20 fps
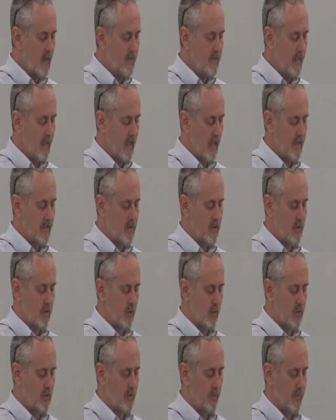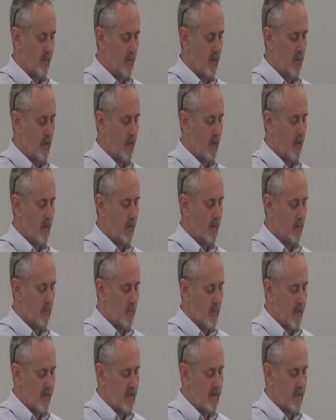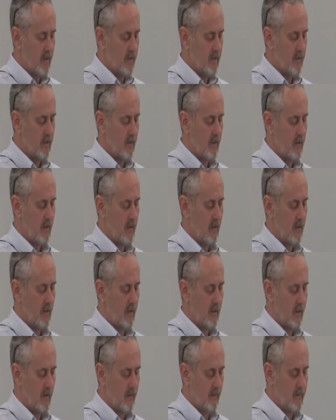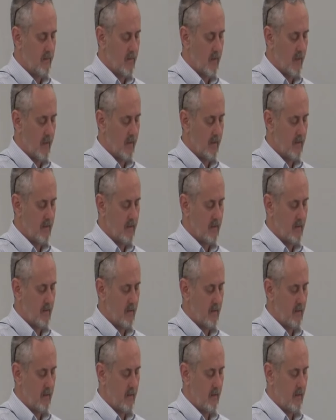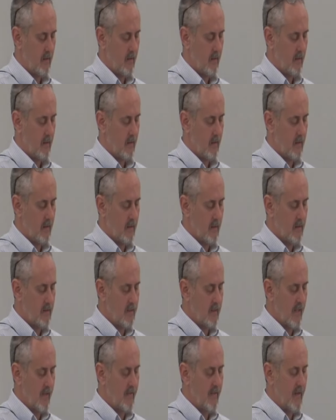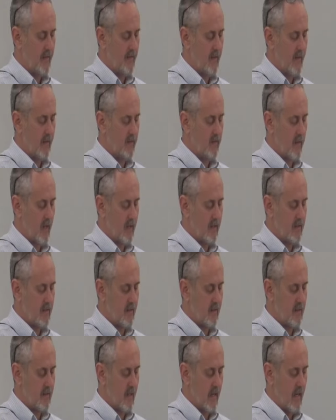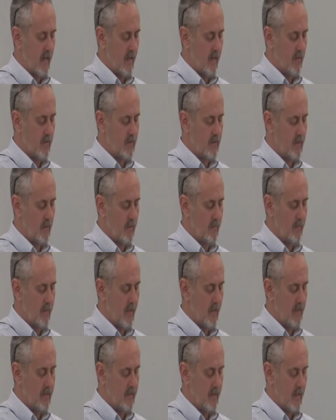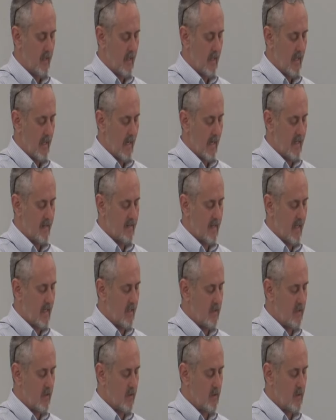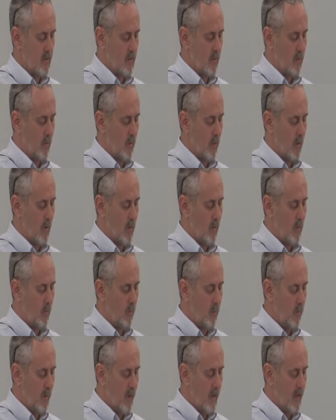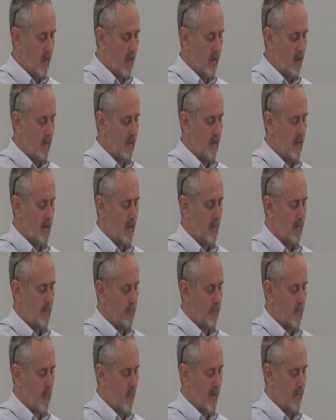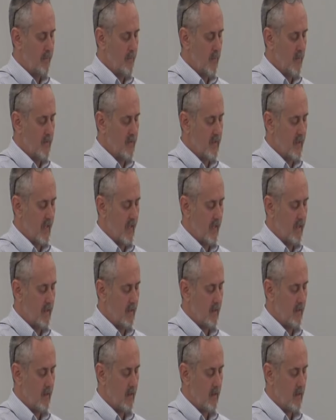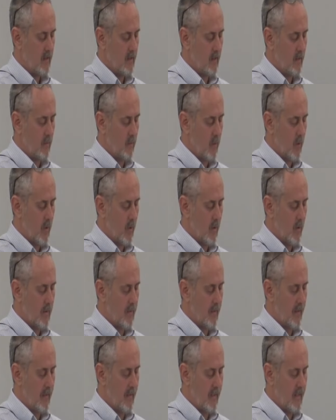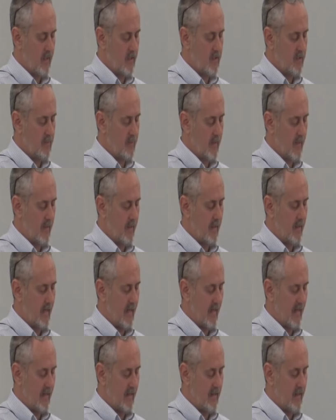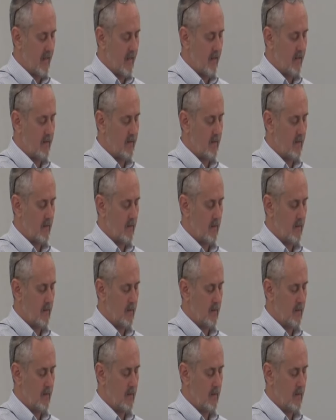The unsearchable riches of Christ. There is nothing that Christ desires so much as agents who will represent the world, His Spirit, and character.